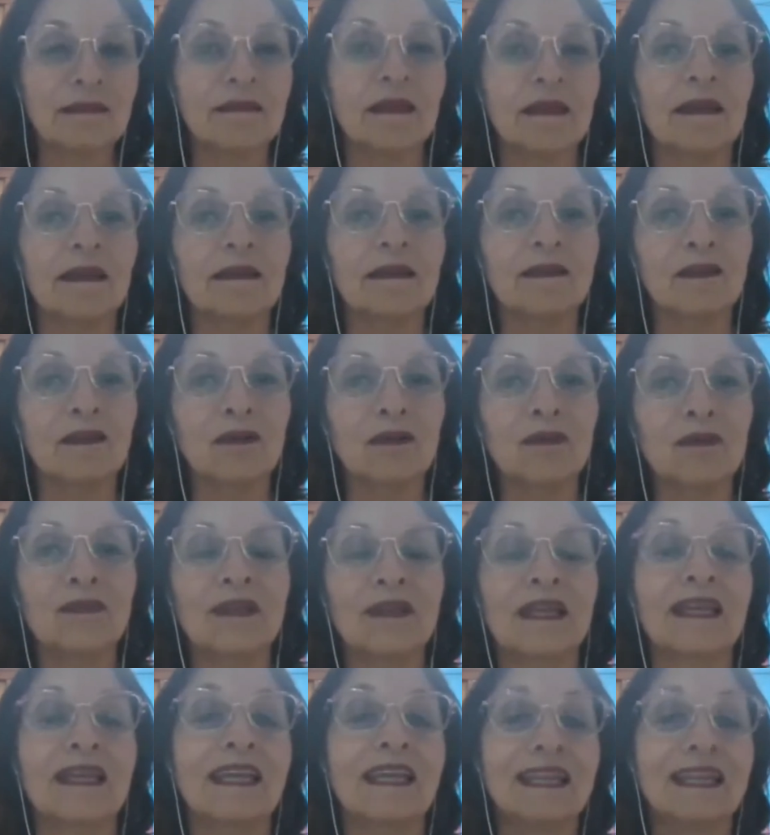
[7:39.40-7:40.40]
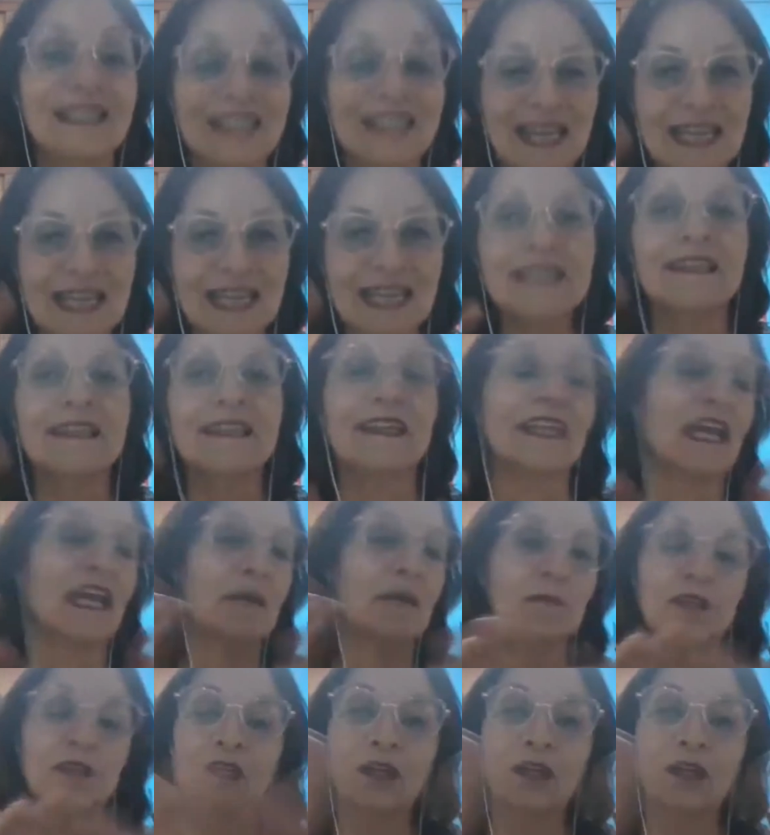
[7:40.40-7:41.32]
said, no, they changed the name.